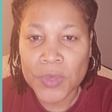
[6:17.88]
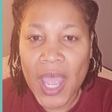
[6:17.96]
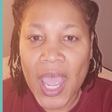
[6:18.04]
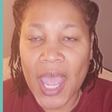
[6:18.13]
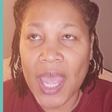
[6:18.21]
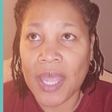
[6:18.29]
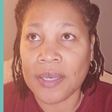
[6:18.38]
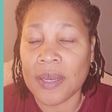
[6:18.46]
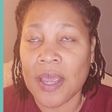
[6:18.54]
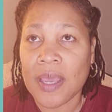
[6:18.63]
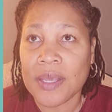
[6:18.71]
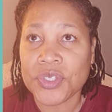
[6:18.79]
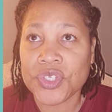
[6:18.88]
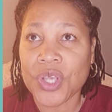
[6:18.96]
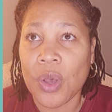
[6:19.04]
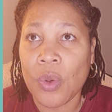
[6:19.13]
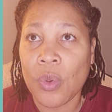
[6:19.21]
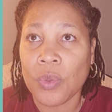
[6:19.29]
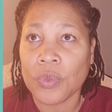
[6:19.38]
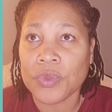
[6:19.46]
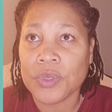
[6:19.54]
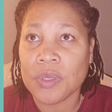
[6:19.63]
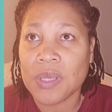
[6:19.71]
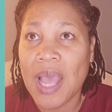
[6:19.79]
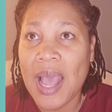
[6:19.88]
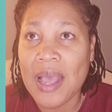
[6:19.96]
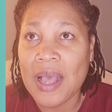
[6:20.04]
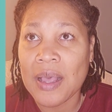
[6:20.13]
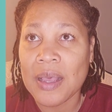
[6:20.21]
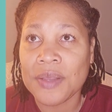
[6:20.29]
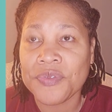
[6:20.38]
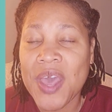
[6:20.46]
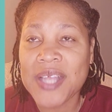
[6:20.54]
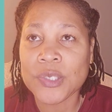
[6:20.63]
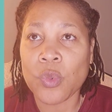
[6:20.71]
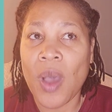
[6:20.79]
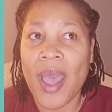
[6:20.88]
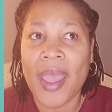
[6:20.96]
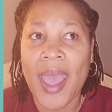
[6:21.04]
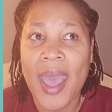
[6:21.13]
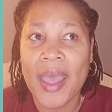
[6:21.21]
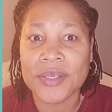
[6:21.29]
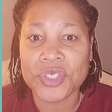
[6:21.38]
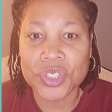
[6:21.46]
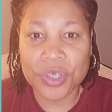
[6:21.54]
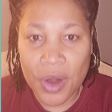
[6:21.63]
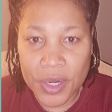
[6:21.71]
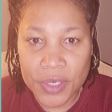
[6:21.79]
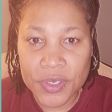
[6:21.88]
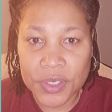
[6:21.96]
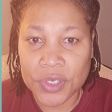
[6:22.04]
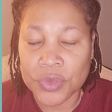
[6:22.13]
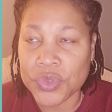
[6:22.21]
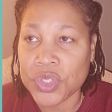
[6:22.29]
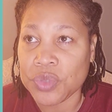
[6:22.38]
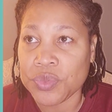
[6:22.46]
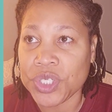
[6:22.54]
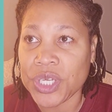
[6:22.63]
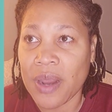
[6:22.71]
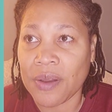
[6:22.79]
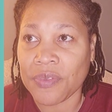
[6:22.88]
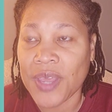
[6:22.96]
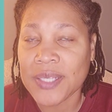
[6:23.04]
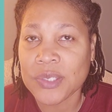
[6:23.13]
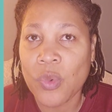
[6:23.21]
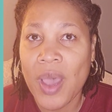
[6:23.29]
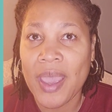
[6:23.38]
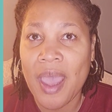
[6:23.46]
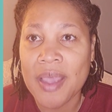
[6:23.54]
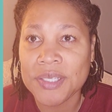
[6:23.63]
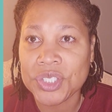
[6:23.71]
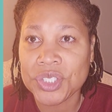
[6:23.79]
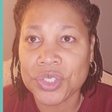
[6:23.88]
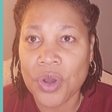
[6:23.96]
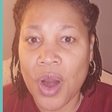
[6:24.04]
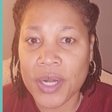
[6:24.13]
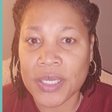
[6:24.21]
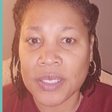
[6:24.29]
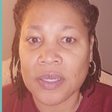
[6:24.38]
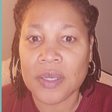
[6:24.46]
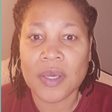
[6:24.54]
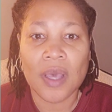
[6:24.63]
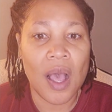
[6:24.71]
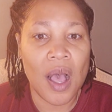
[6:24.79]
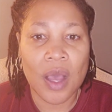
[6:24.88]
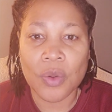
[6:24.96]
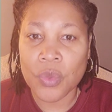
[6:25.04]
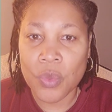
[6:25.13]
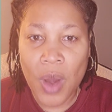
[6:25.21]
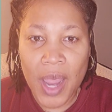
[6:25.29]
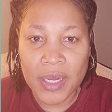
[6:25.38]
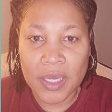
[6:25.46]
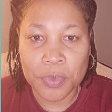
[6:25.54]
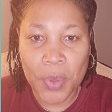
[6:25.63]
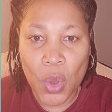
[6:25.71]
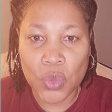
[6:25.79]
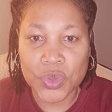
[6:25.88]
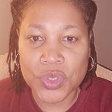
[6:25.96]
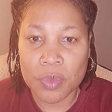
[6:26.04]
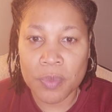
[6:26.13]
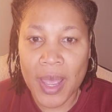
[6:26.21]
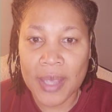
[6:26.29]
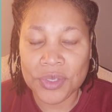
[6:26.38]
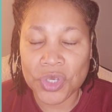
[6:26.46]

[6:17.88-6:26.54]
And so that's why I started the YouTube channel. That's why I started writing posts on my